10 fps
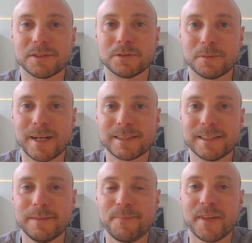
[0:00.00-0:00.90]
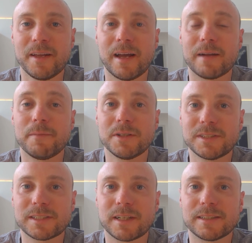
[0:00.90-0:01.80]
to normality. And most
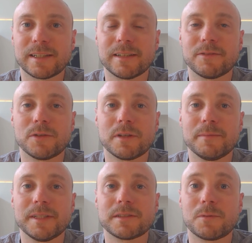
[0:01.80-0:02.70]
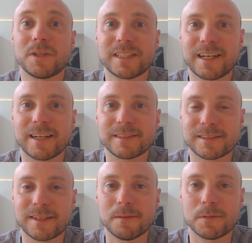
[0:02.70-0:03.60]
excitingly of all, it means the Watch Collectors
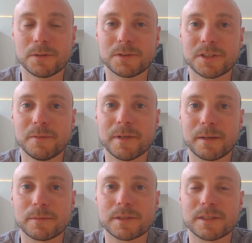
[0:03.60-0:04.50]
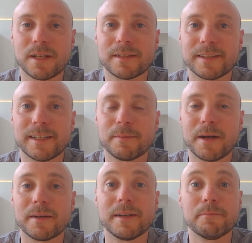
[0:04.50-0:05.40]
Club will also be able to start thinking
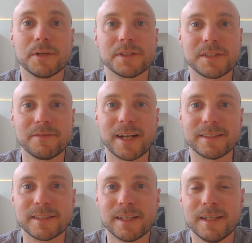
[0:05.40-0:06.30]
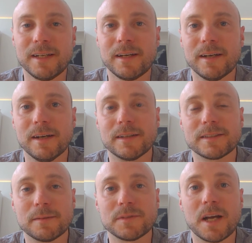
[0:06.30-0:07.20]
about an in-person event
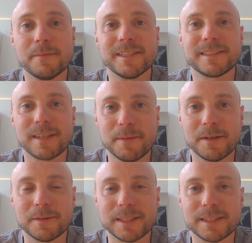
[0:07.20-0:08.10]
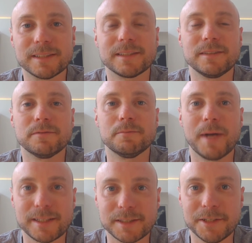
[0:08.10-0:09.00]
sometime this summer, which is even
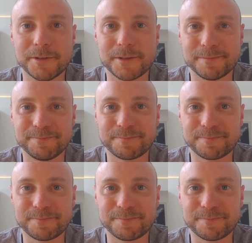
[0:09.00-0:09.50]
better news.